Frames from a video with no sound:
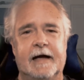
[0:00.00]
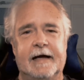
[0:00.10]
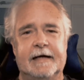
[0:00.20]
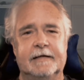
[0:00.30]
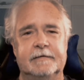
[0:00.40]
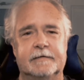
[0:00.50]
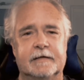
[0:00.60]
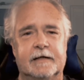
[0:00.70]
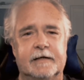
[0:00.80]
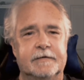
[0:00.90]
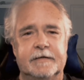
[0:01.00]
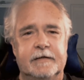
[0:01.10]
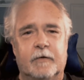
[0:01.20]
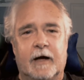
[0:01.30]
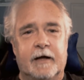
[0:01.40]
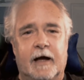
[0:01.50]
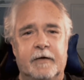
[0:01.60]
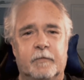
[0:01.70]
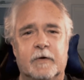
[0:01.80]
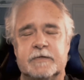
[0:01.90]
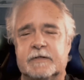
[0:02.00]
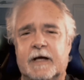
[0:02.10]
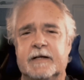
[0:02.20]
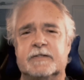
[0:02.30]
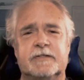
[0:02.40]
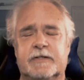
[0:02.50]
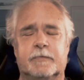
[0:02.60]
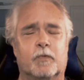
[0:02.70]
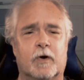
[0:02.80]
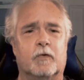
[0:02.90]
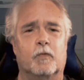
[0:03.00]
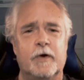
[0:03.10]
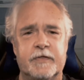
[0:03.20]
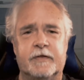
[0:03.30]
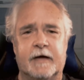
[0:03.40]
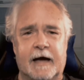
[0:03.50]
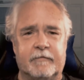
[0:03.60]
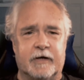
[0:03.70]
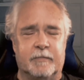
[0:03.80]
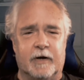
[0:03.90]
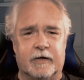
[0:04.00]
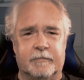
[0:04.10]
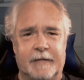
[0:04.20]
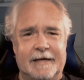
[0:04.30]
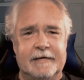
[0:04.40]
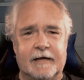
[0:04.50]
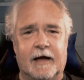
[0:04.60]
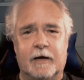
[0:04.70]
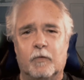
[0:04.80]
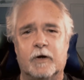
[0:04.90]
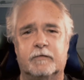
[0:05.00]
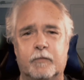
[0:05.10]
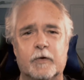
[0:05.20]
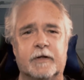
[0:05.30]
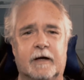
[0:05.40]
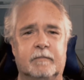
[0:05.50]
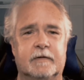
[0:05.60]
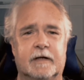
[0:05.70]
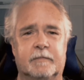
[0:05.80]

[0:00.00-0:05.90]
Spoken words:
And, you know, I just didn't work with African-American men. I worked for them.